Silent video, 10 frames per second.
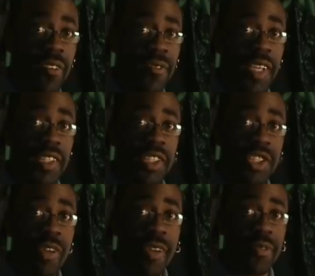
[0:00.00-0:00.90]
facing the
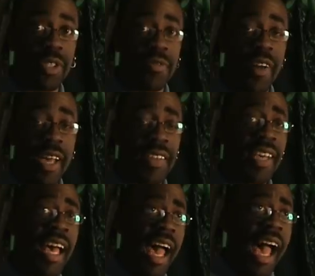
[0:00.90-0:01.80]
Strikeforce
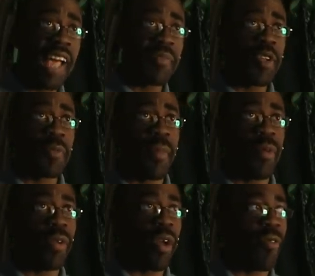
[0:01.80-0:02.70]
fighters. As most
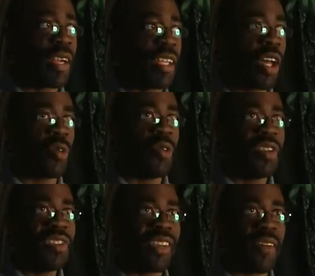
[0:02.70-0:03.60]
people already know,
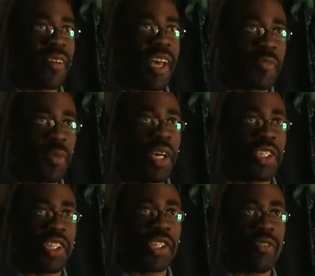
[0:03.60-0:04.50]
Zuffa has
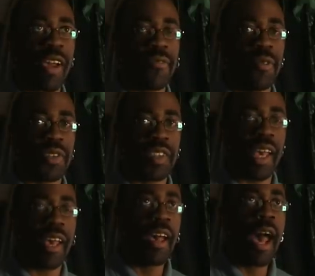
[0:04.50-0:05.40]
purchased Strikeforce
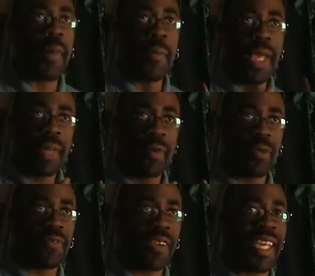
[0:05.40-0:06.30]
here, yeah? but people
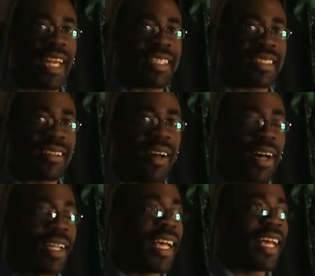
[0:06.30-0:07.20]
were thinking at the
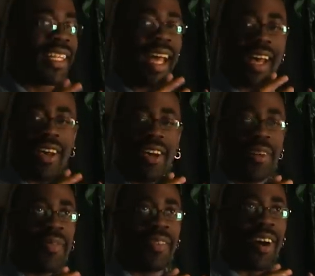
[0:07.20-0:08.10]
start that,
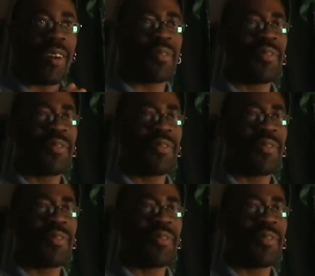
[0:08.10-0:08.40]
um, oh,